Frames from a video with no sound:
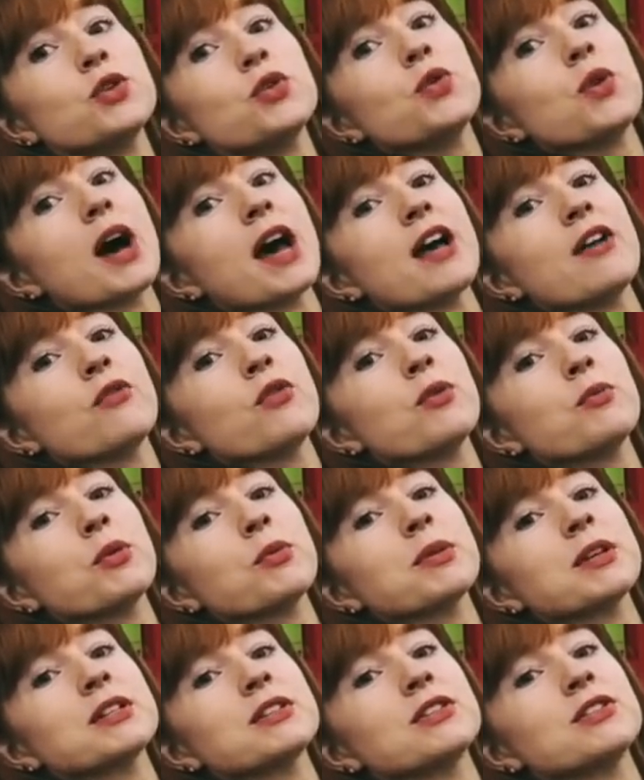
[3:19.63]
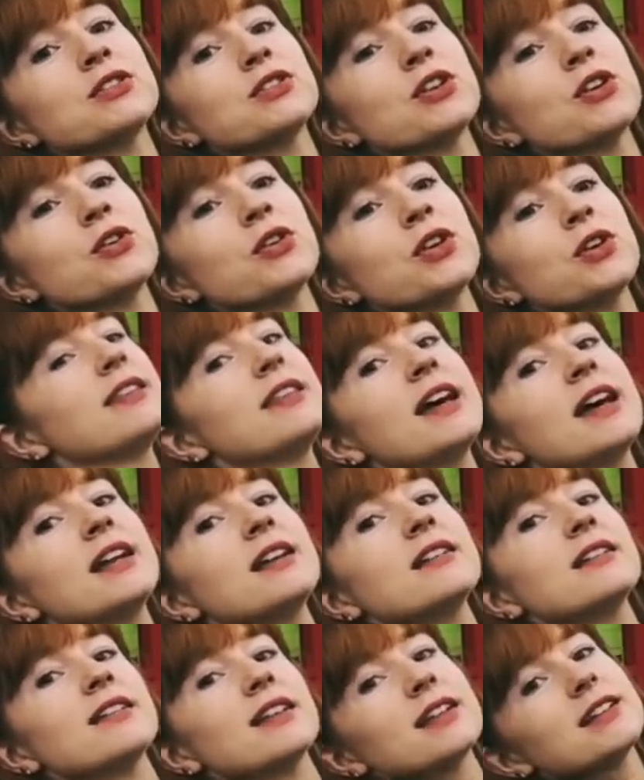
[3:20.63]
Ooh, I have one more place to show you.
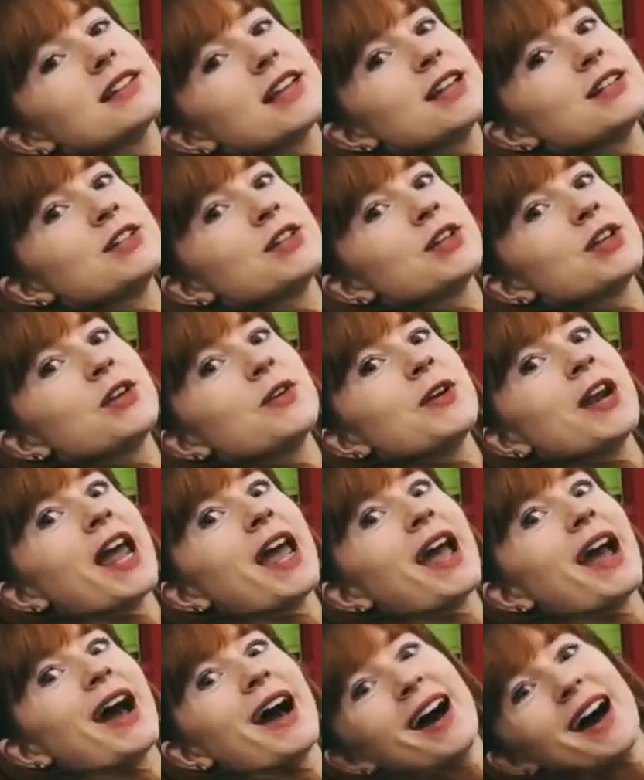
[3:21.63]
Then let's head to the Q&A.